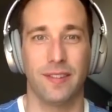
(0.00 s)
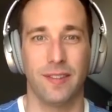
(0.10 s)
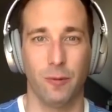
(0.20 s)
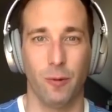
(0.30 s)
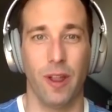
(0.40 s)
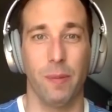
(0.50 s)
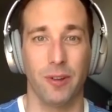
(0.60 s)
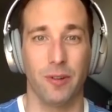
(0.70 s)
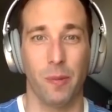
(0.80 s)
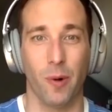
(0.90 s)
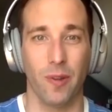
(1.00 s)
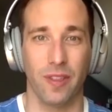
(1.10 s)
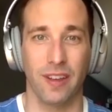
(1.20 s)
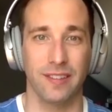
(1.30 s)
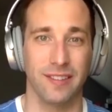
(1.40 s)
one of the most important
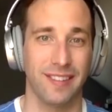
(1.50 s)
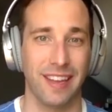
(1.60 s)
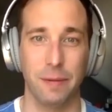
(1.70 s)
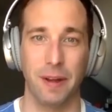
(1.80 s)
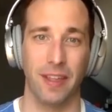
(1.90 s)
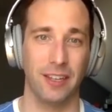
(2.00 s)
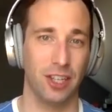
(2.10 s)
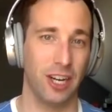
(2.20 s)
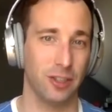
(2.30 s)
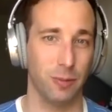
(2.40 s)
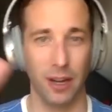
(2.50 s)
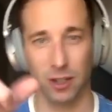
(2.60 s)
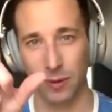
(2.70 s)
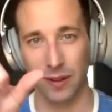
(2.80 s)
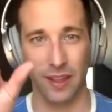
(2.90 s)
things is thinking about that change
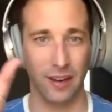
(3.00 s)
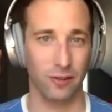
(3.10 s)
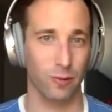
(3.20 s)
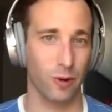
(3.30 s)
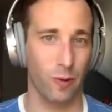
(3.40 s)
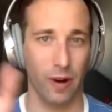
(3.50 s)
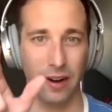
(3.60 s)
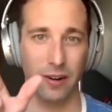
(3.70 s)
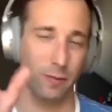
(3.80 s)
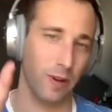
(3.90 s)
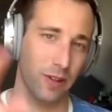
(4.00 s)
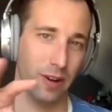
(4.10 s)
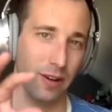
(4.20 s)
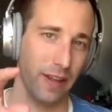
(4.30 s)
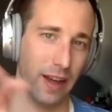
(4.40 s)
management that is required with
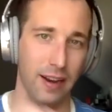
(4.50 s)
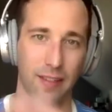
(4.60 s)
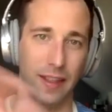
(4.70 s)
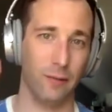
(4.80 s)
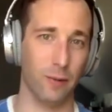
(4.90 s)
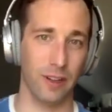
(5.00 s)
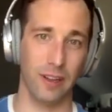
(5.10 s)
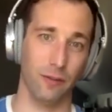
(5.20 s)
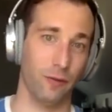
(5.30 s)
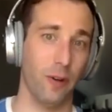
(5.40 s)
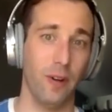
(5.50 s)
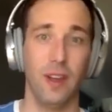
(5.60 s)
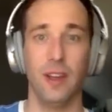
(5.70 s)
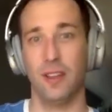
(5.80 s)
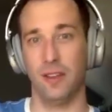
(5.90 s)
all that. And that really is,
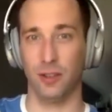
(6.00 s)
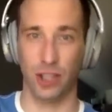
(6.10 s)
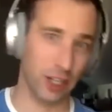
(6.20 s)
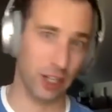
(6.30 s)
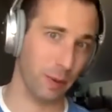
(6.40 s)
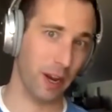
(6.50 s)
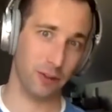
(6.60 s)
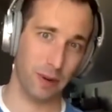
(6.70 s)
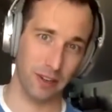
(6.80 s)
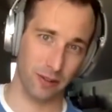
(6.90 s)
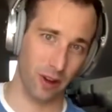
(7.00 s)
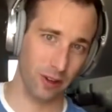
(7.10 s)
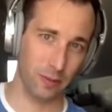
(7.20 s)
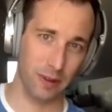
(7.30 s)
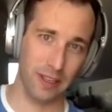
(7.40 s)
your change management is
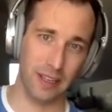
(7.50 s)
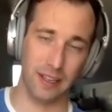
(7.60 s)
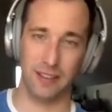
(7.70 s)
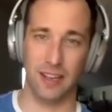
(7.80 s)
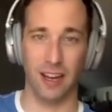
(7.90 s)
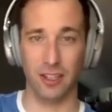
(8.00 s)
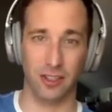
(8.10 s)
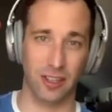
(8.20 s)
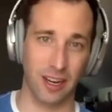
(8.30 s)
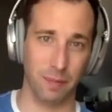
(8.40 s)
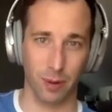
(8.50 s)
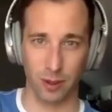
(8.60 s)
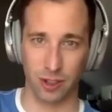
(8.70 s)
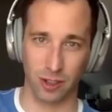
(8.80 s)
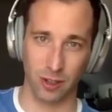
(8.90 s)
ultimately not just getting
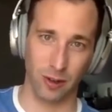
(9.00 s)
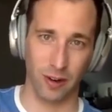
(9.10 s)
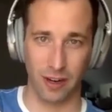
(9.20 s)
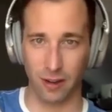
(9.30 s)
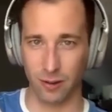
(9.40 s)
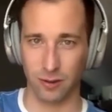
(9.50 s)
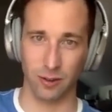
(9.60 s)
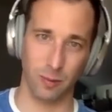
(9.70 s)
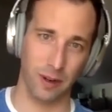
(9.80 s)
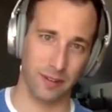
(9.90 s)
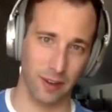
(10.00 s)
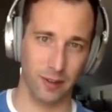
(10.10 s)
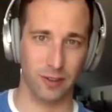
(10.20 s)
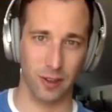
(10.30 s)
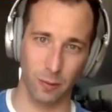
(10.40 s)
pushed to your end users, but it's
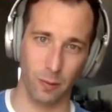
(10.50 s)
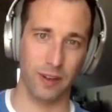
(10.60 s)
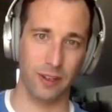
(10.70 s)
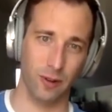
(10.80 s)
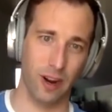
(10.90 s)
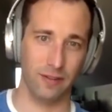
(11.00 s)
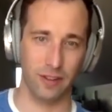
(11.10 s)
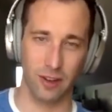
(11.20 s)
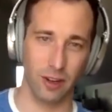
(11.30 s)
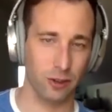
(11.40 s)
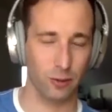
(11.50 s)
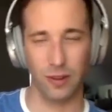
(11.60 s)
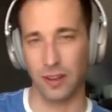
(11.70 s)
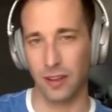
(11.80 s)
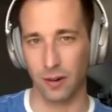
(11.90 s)
also what drives the culture
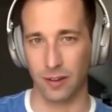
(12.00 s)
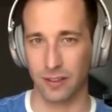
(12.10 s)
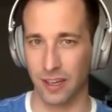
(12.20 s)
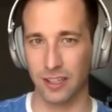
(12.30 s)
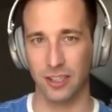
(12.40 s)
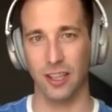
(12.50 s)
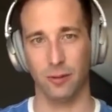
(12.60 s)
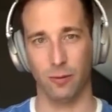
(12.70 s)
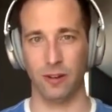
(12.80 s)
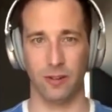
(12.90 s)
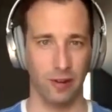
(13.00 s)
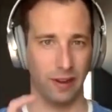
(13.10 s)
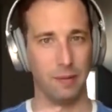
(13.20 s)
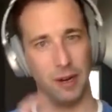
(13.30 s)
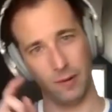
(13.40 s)
within the organization. That's why you're
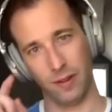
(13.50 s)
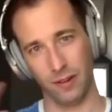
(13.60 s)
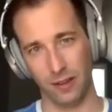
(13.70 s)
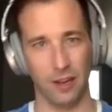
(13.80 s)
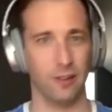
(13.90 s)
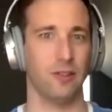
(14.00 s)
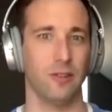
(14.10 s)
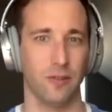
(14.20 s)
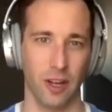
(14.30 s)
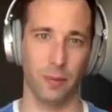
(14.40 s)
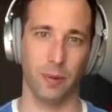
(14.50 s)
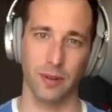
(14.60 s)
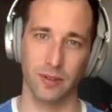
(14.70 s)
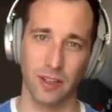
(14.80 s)
talking about with your leaders, your developers,